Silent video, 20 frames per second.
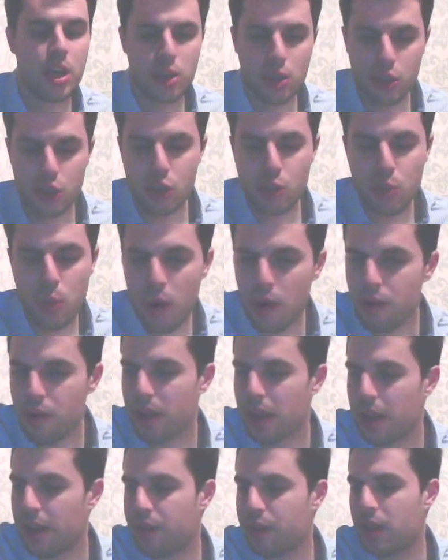You're just
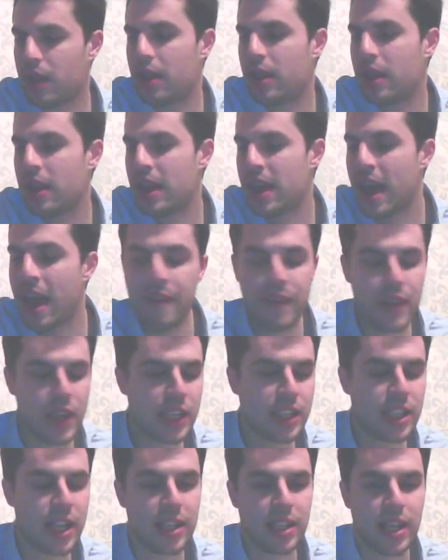wondering if the
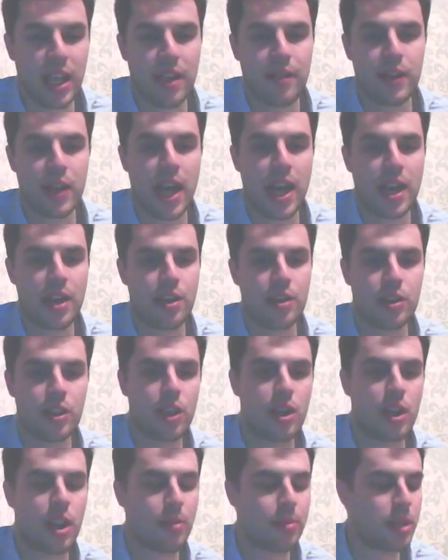heavy set David Haye, who
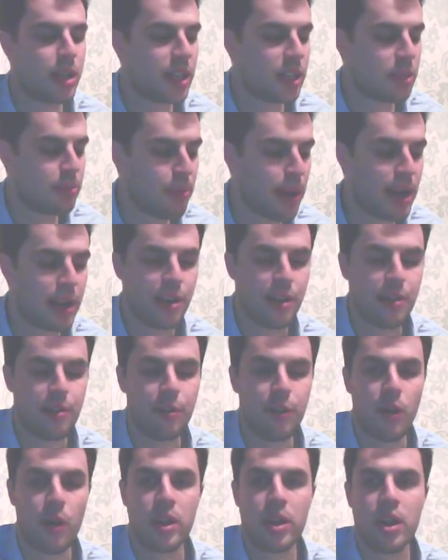turned up to this Bellew
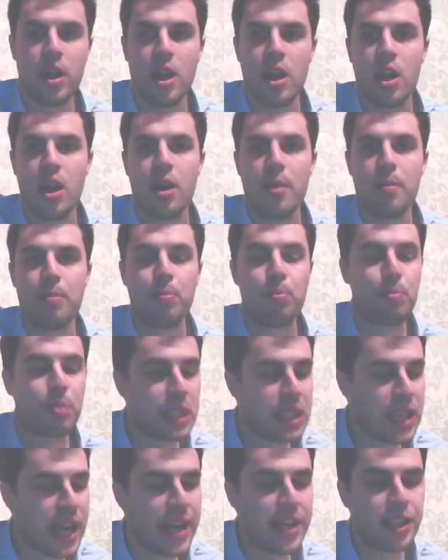fight,
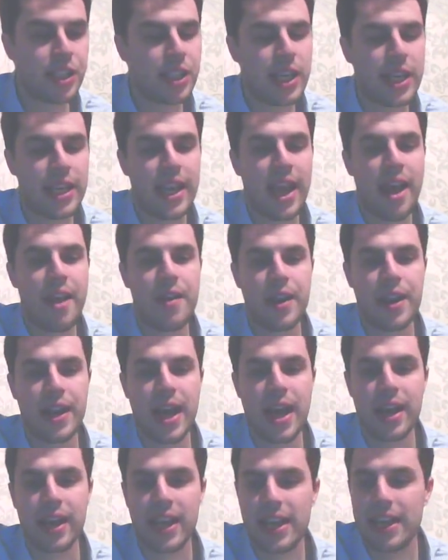potentially carrying
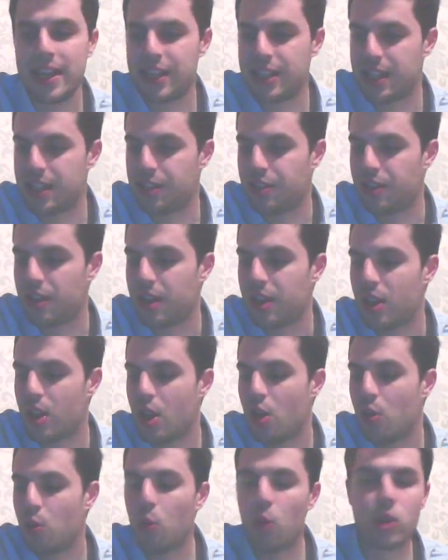that Achilles injury,
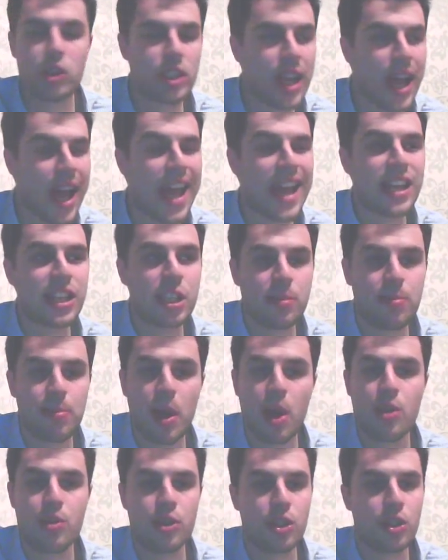was that
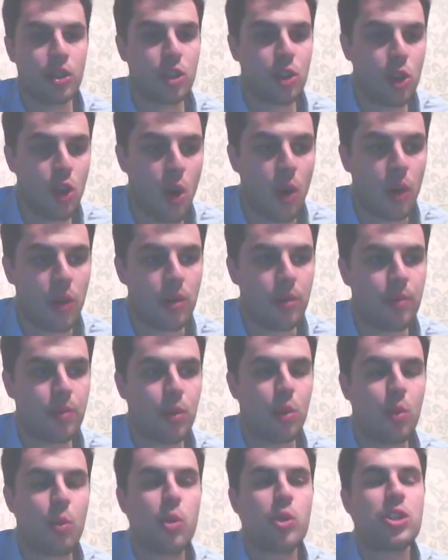explosion gone?
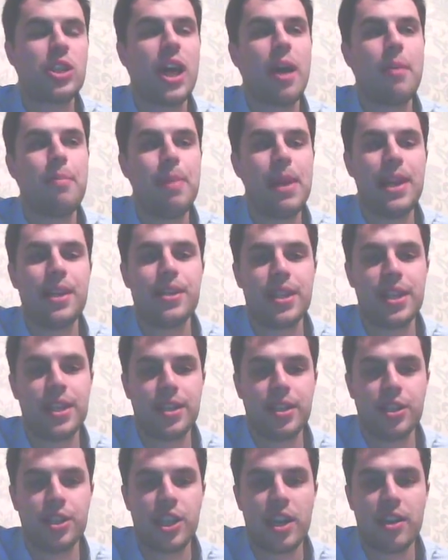Was that ability
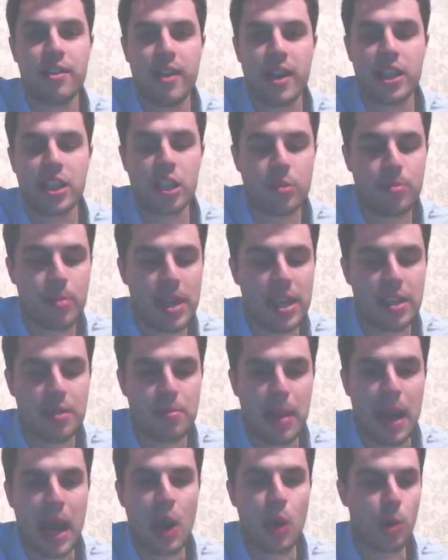to generate speed
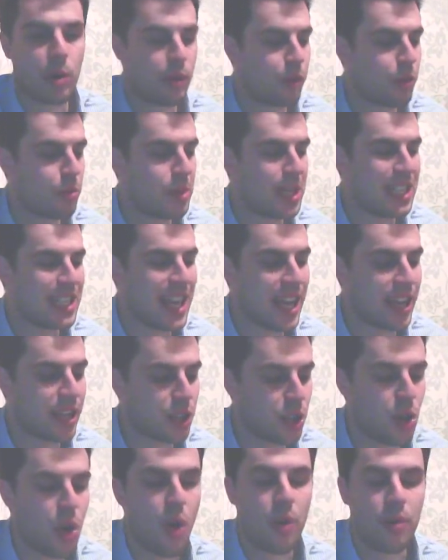and power from his
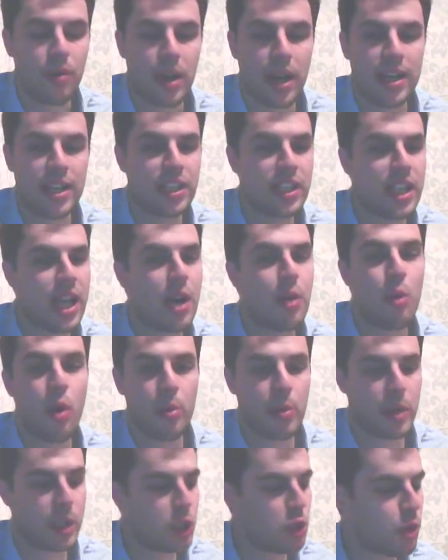legs gone? And is that
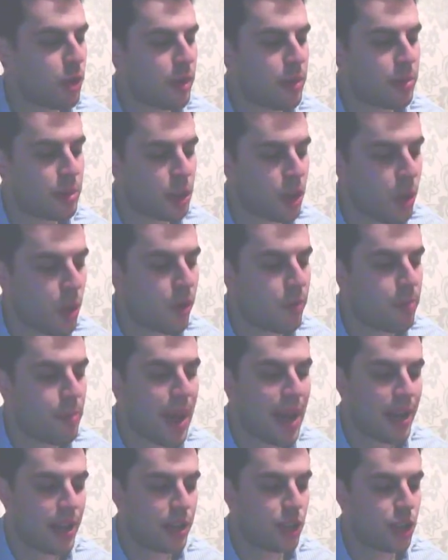why we saw him so off
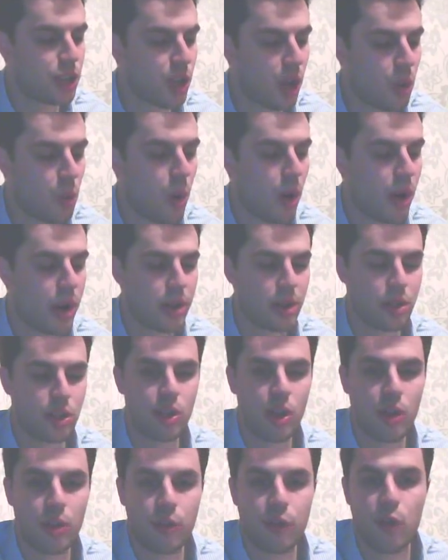balance, so wild,
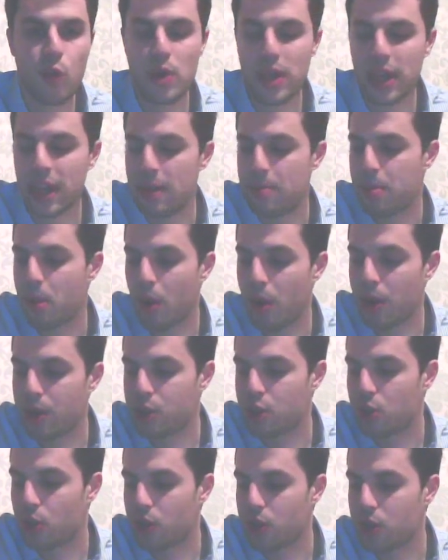so falling in
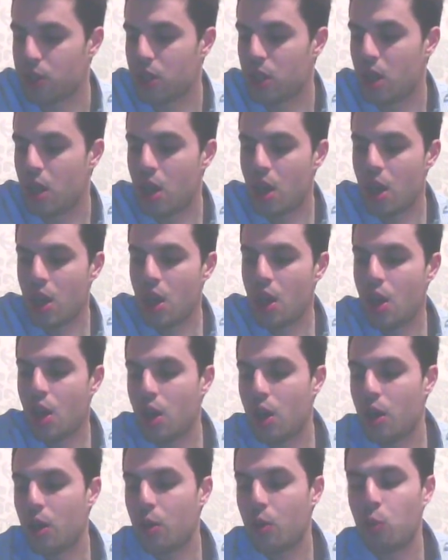behind shots?
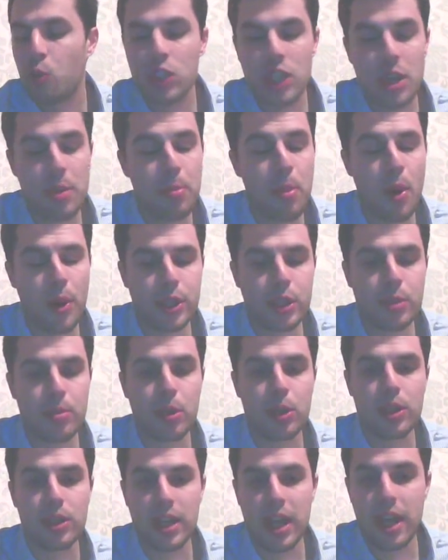Was it
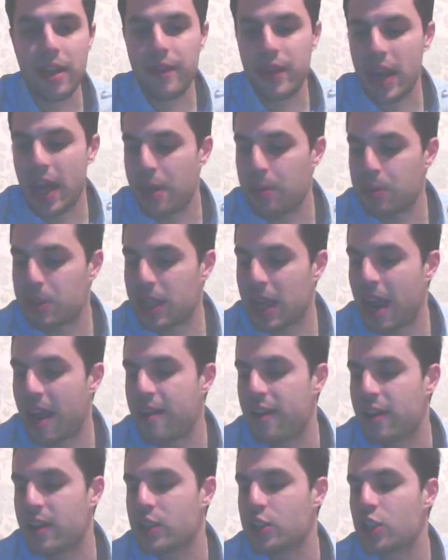possible that David Haye was
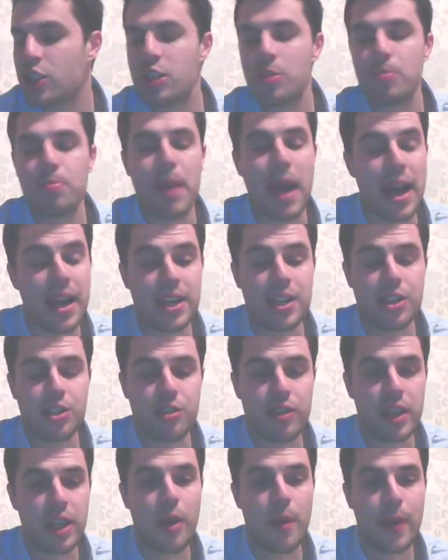carrying such a bad
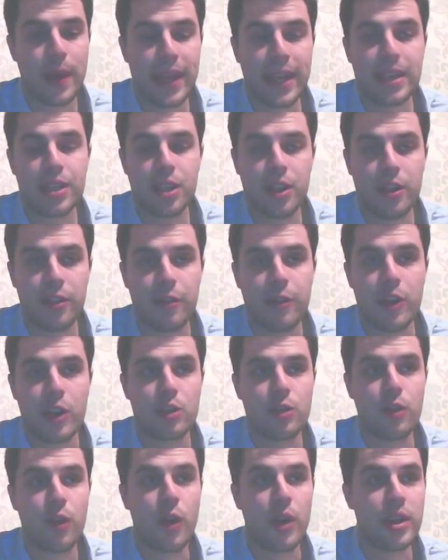injury going into the
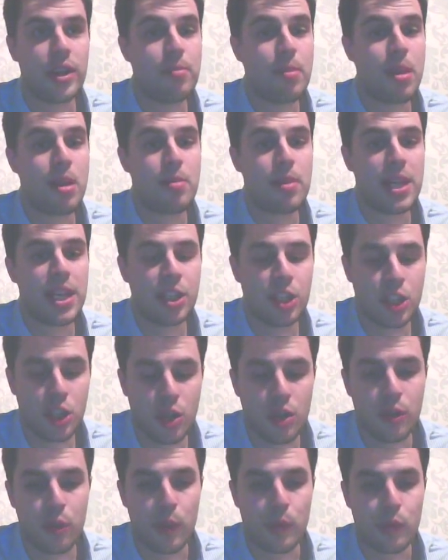first fight that maybe he
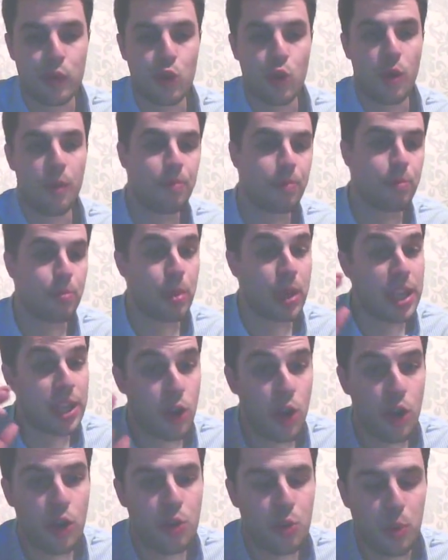should have withdrawn, but he
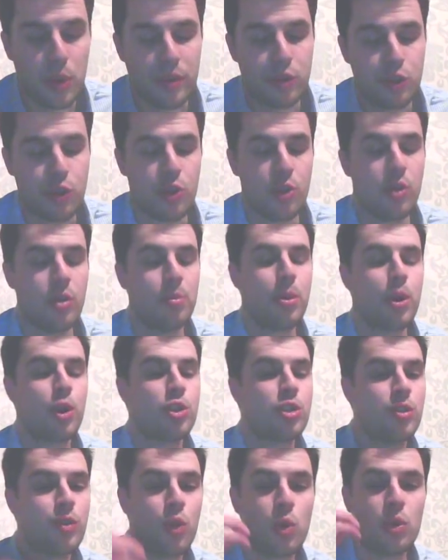couldn't withdraw
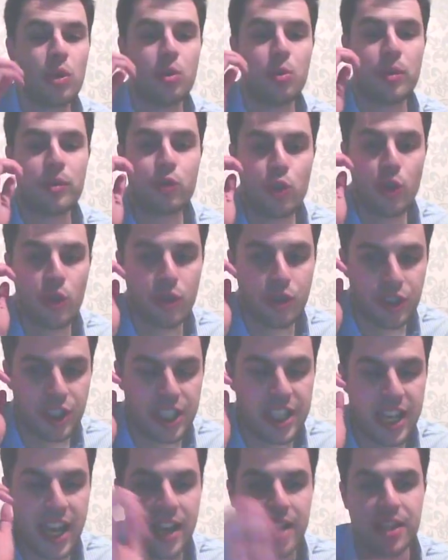because of all the withdrawals
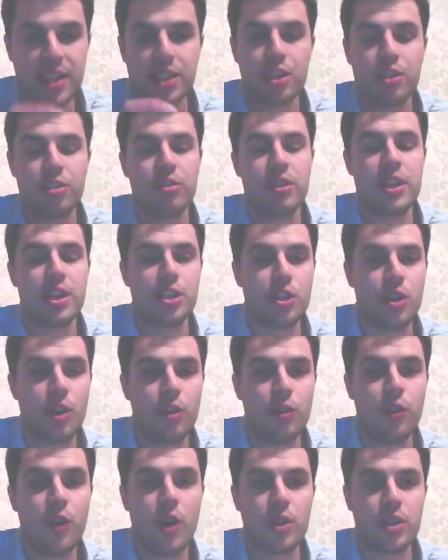he's had in his career
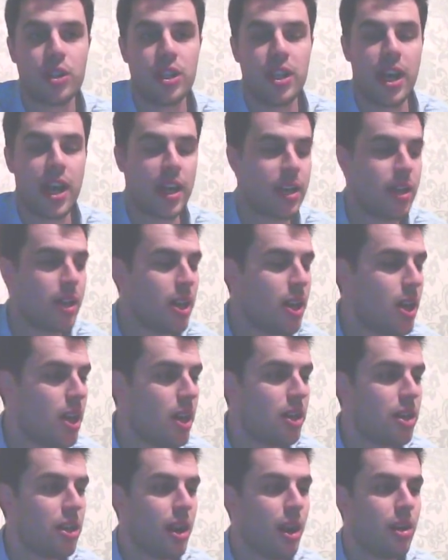so far today?
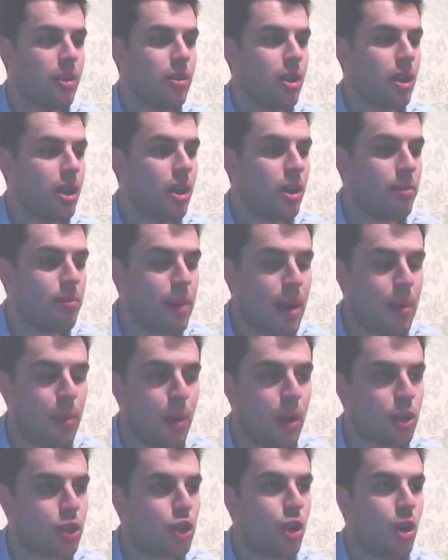You know,
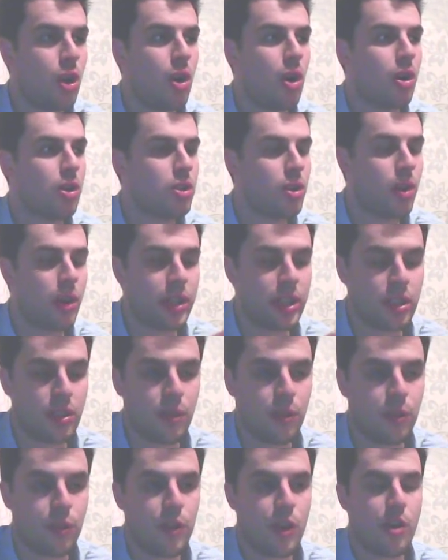Manuel Char,
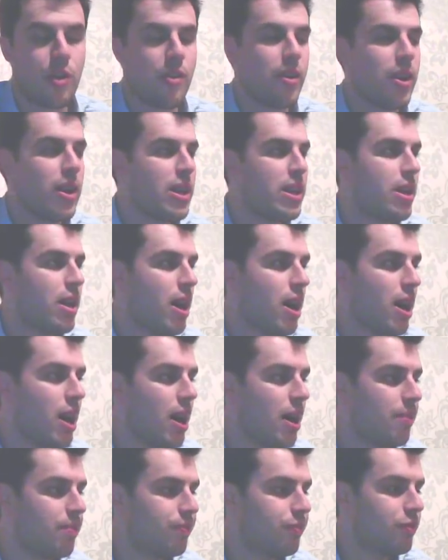Tyson Fury,
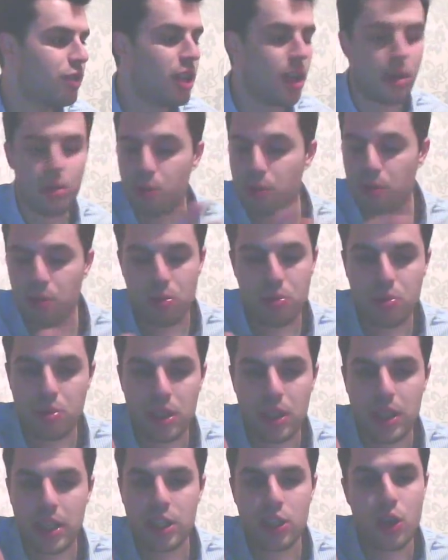
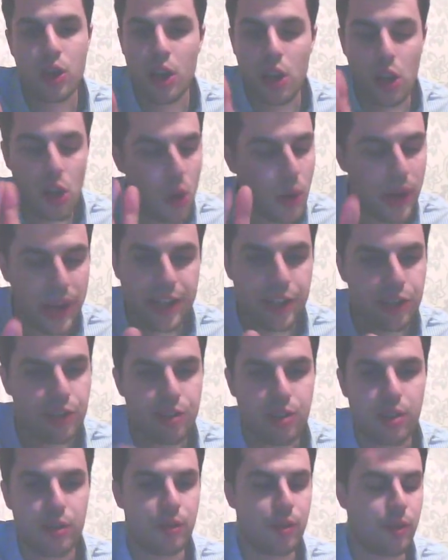he's got a long
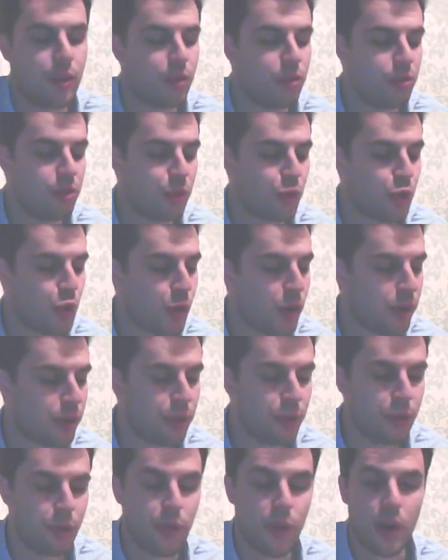history of withdrawing
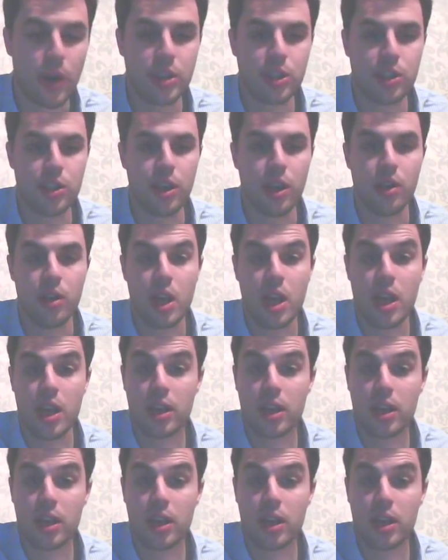from fights, you know.